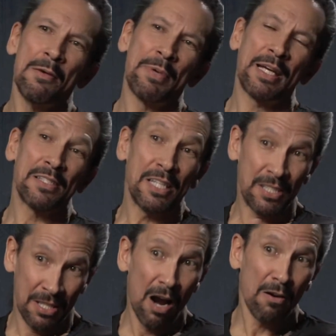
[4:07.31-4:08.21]
because the
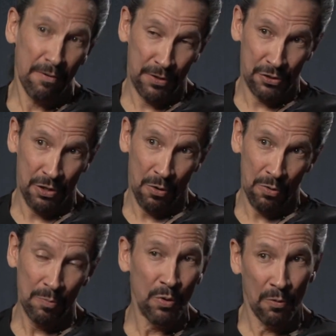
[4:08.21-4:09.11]
star of the show,
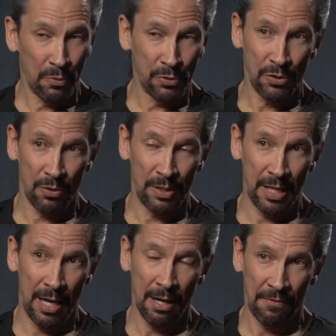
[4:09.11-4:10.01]
the Moulin Rouge has always
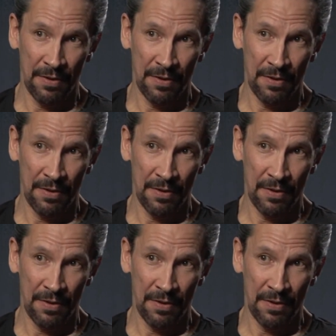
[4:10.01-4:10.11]
had a